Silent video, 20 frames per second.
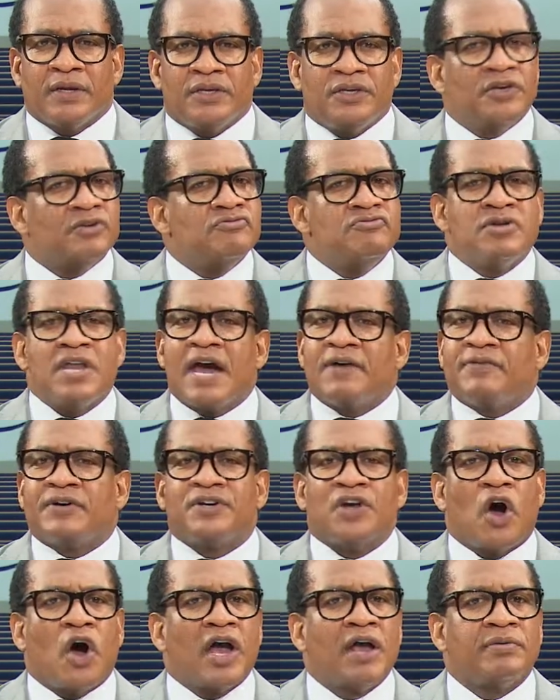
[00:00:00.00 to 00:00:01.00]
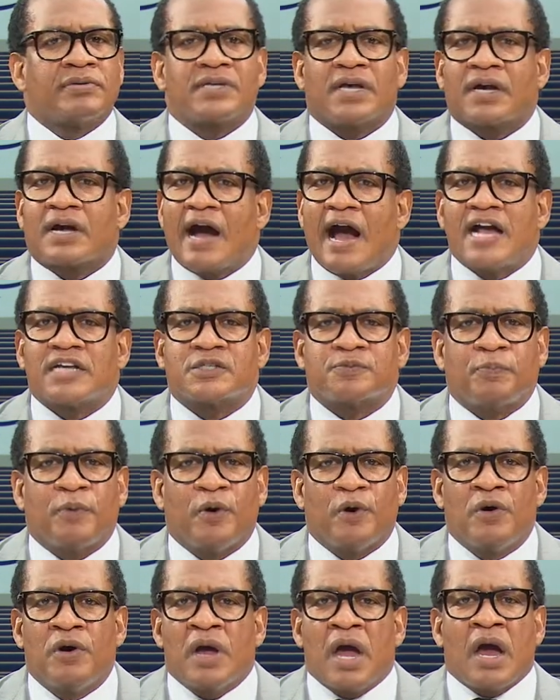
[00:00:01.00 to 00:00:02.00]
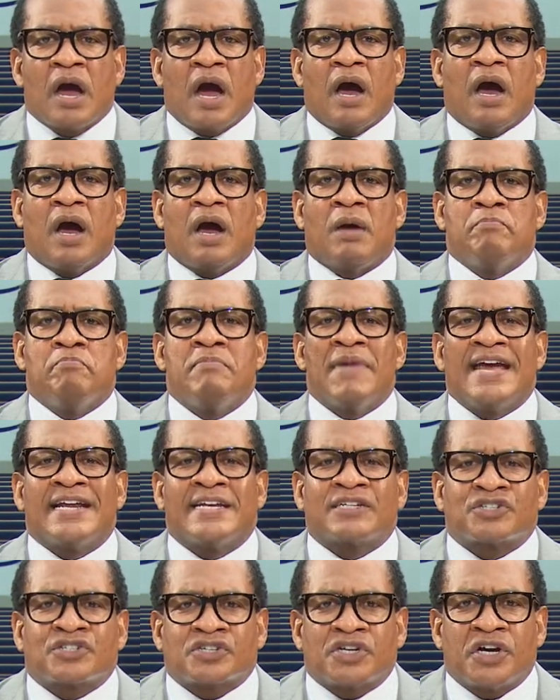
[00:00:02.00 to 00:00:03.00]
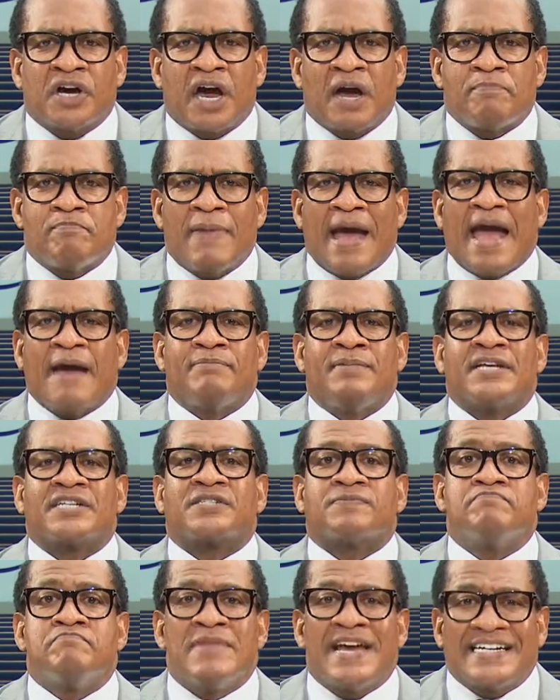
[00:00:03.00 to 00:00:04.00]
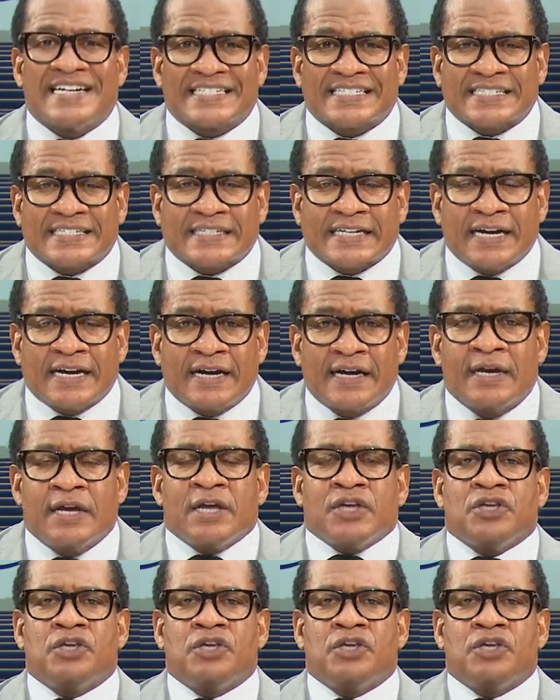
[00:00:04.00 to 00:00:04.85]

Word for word: You never know he was a gospel uh, minister, a Baptist minister.